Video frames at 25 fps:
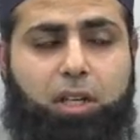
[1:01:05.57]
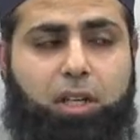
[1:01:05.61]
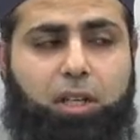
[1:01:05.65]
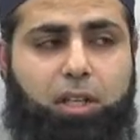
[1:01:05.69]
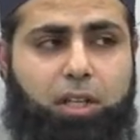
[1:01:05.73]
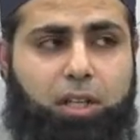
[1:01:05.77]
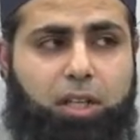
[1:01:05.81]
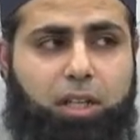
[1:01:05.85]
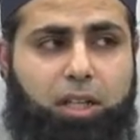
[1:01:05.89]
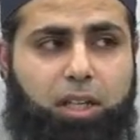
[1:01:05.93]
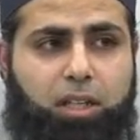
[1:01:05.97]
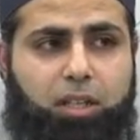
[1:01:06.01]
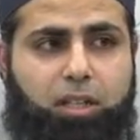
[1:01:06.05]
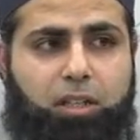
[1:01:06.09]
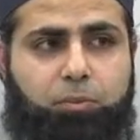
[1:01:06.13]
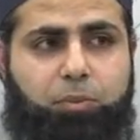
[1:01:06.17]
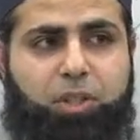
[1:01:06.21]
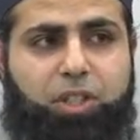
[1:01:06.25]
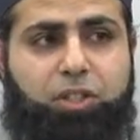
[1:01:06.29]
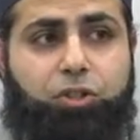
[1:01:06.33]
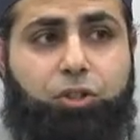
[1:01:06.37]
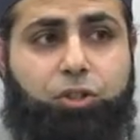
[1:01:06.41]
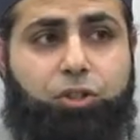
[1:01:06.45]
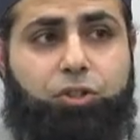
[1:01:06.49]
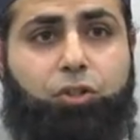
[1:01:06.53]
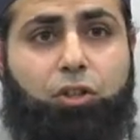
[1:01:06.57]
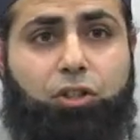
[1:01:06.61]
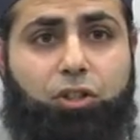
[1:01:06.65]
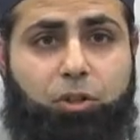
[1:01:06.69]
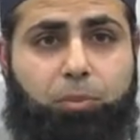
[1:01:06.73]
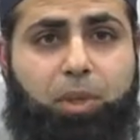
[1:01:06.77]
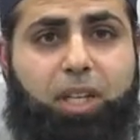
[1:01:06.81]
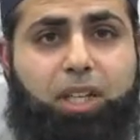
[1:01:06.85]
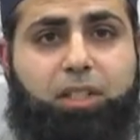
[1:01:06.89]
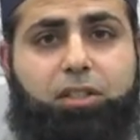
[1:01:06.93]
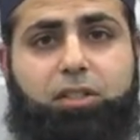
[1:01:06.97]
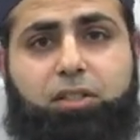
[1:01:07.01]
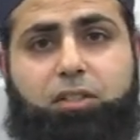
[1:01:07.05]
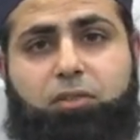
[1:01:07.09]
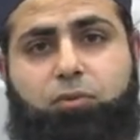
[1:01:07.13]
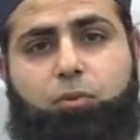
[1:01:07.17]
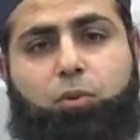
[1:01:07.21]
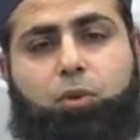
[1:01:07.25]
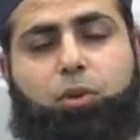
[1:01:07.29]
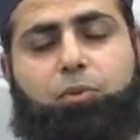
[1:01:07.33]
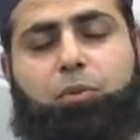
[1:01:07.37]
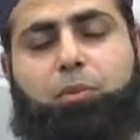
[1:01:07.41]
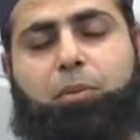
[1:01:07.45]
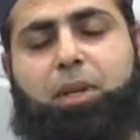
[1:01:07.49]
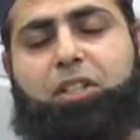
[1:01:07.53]
It can be just on the basis of
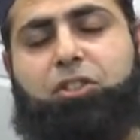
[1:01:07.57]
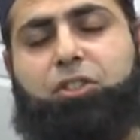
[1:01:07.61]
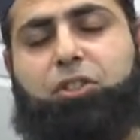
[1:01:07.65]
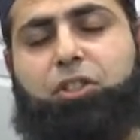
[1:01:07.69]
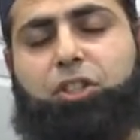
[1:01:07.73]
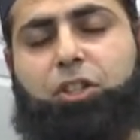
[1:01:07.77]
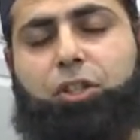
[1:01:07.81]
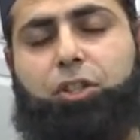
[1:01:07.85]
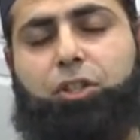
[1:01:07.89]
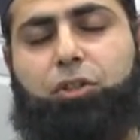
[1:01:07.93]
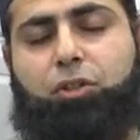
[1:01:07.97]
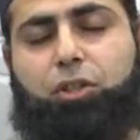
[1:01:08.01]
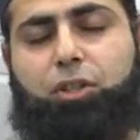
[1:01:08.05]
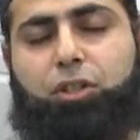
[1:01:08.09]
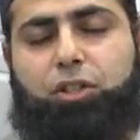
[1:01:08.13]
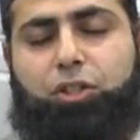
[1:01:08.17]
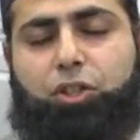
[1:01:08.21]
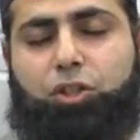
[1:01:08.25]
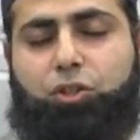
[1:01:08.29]
what we mentioned earlier on.